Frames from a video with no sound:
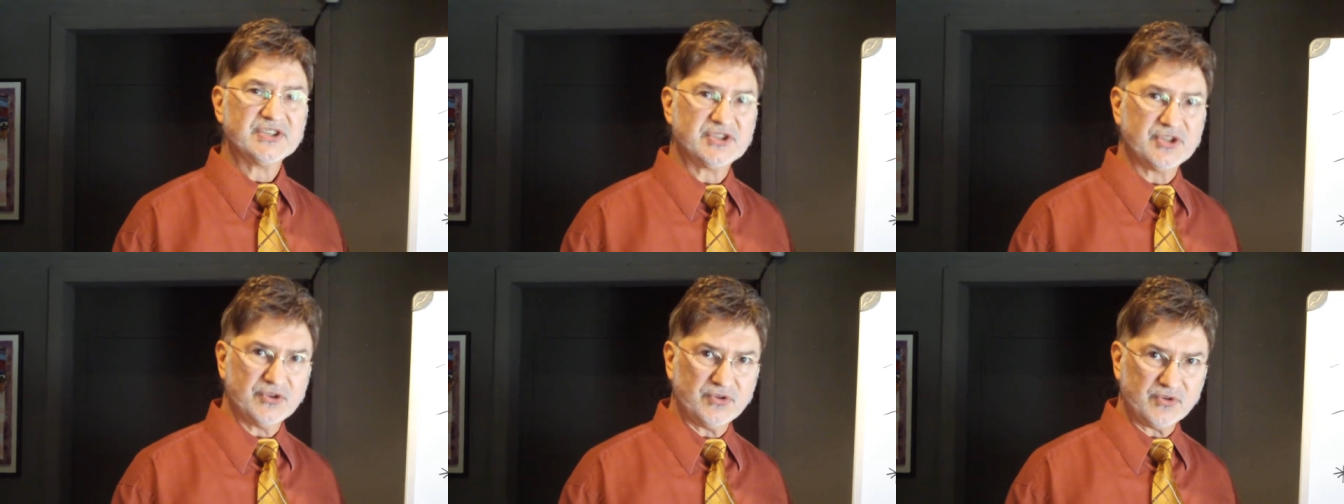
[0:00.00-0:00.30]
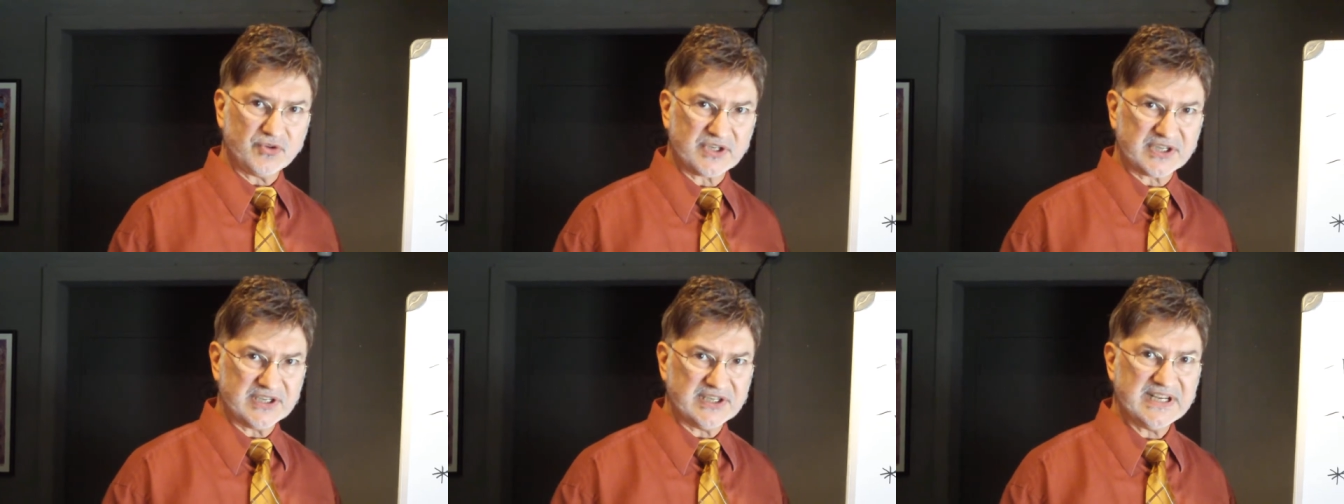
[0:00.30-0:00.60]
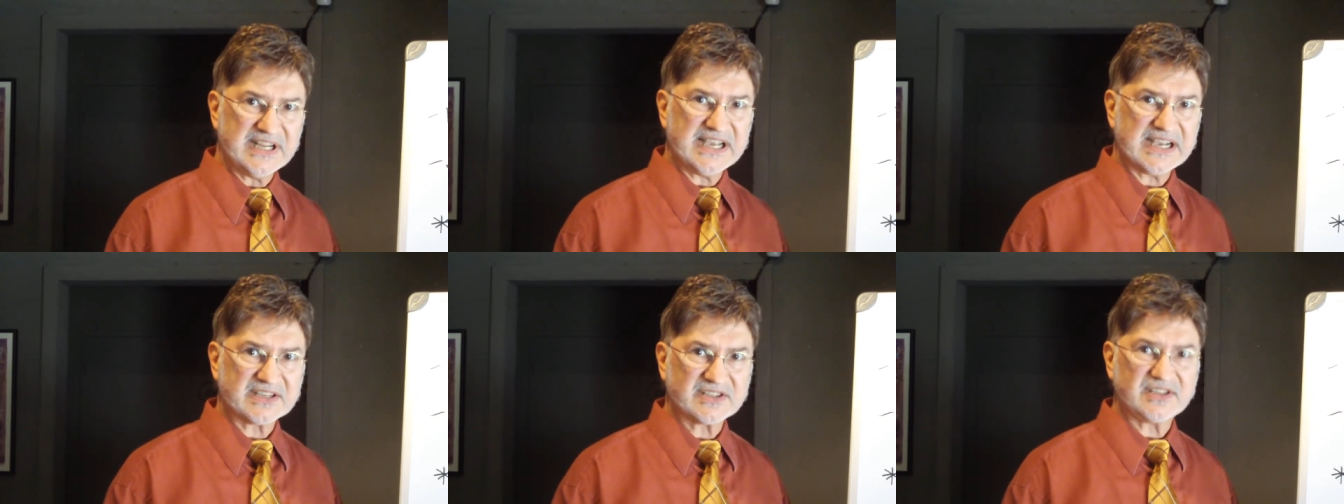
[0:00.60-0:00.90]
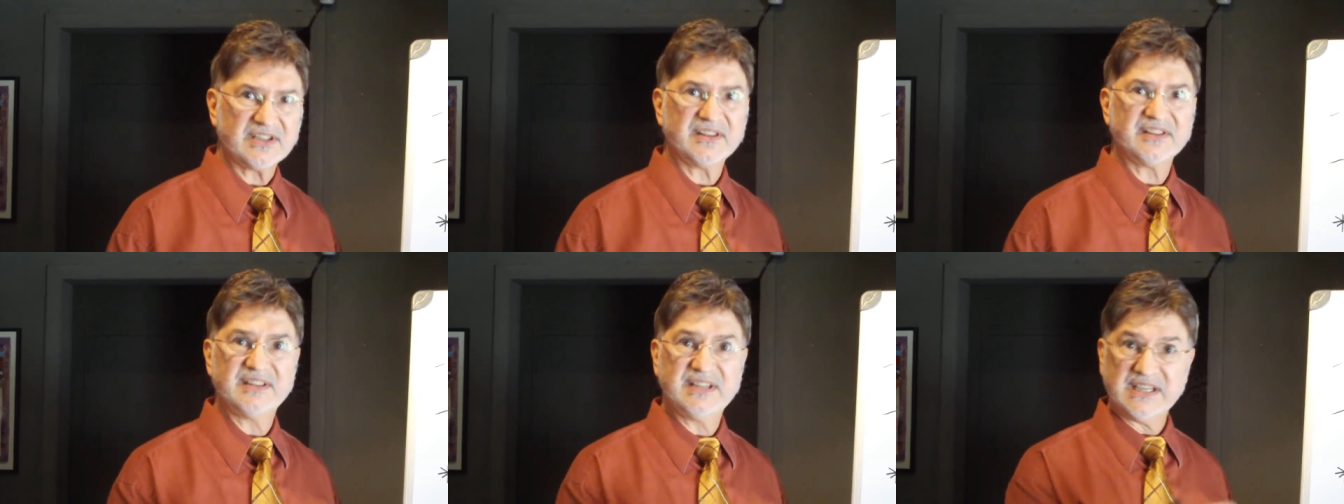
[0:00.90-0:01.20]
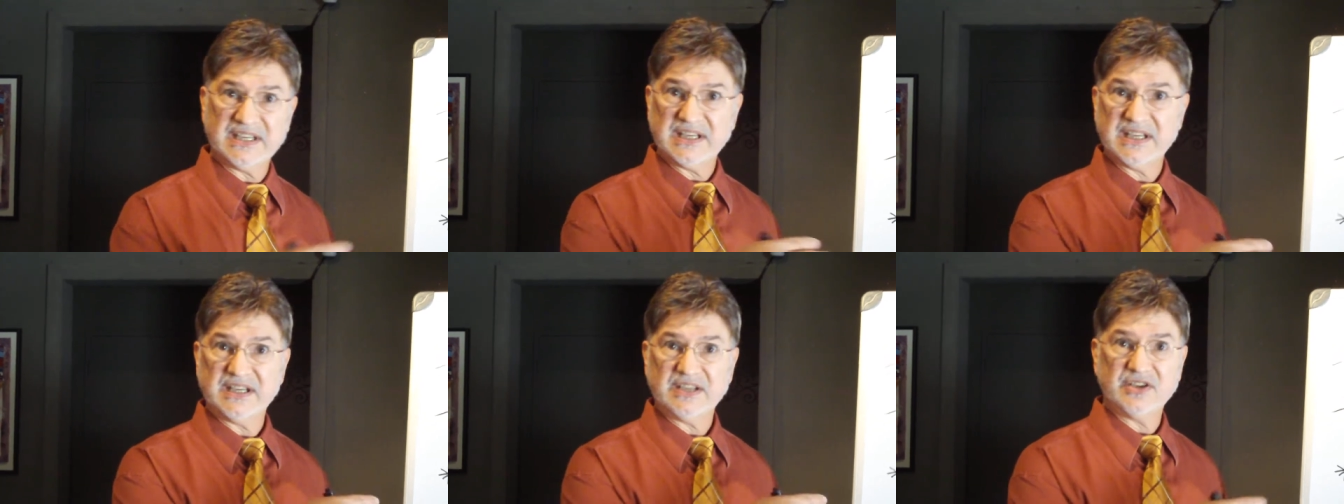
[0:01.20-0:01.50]
to connect
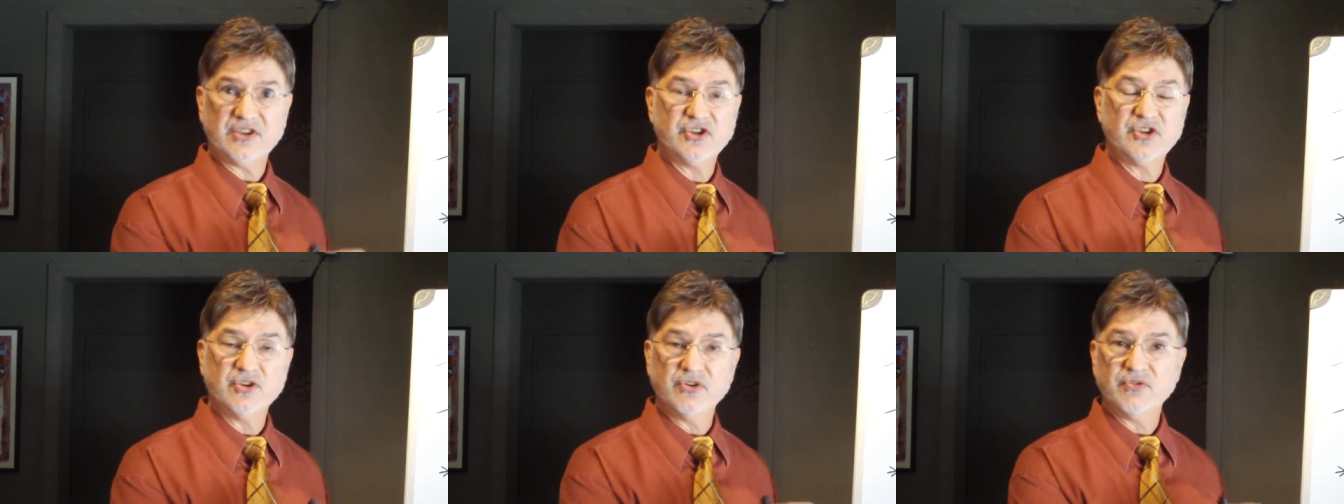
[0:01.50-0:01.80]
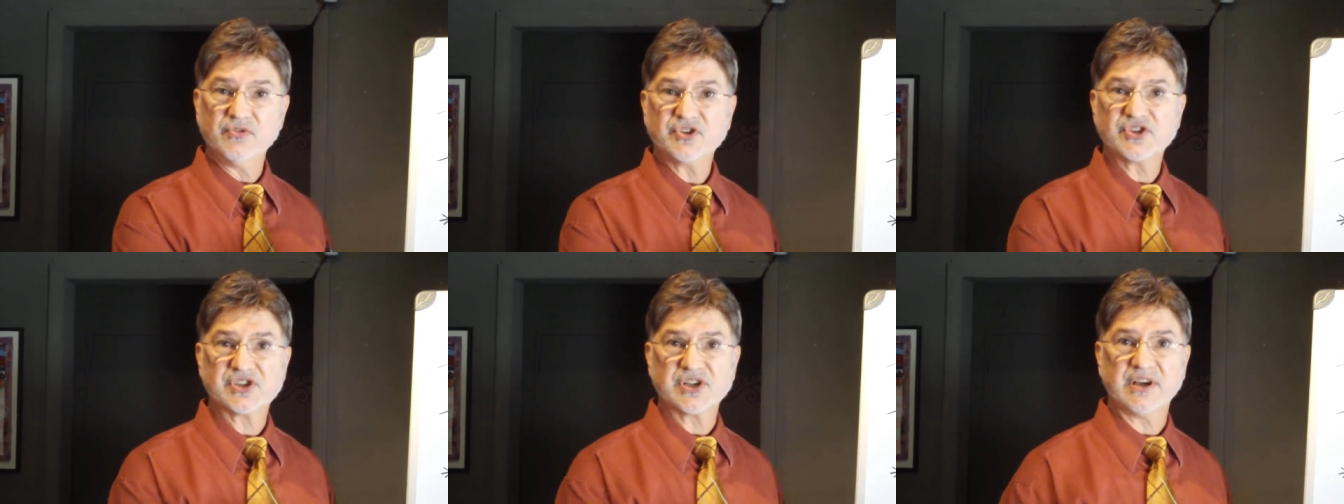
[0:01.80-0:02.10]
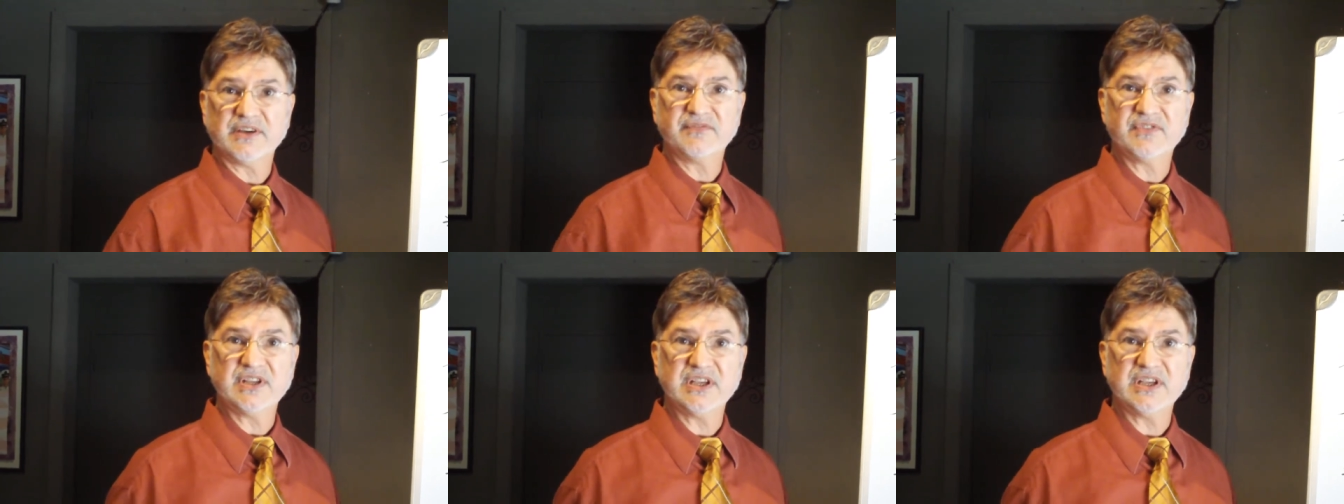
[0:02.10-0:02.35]
the use of